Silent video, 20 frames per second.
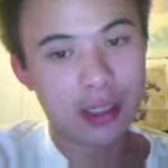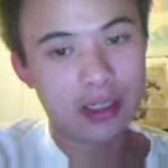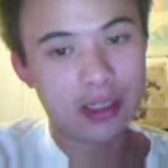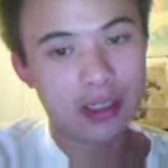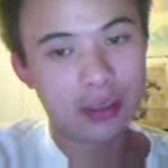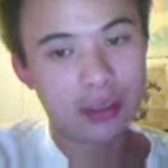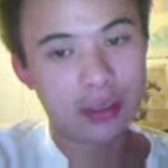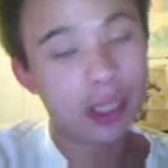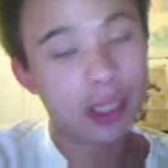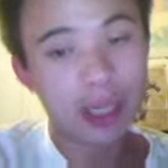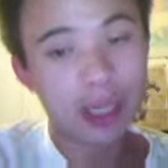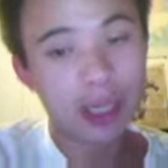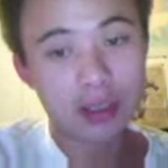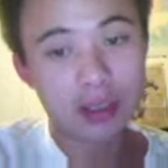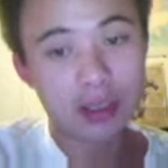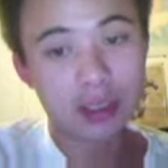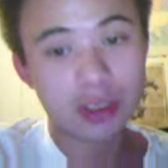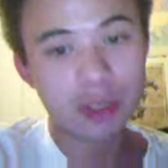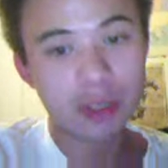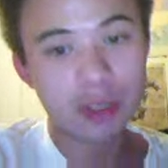So we like
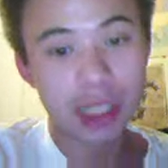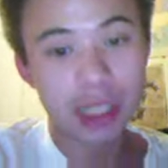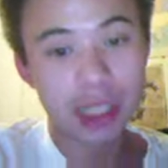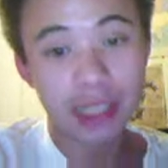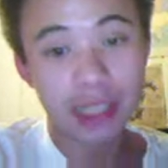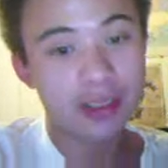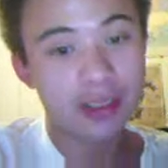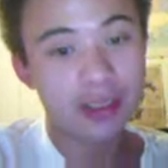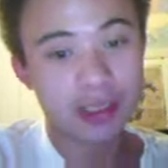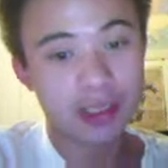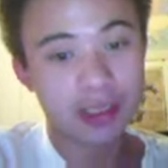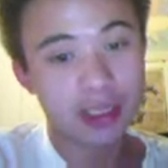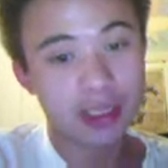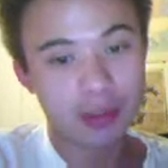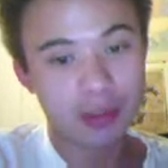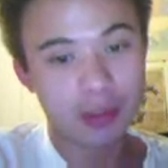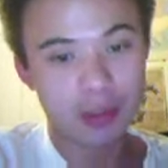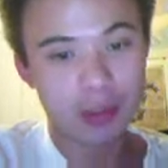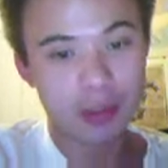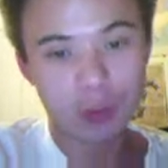so we'd like to see
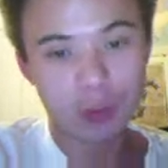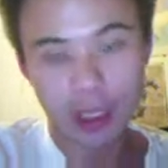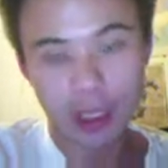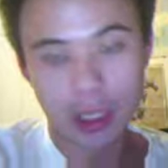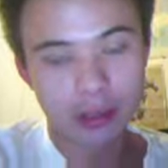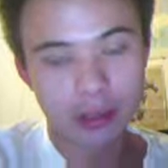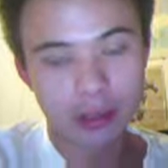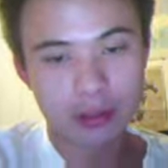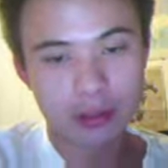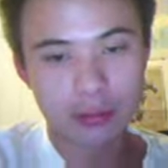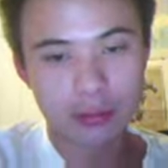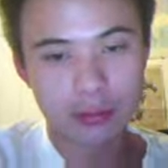them do well.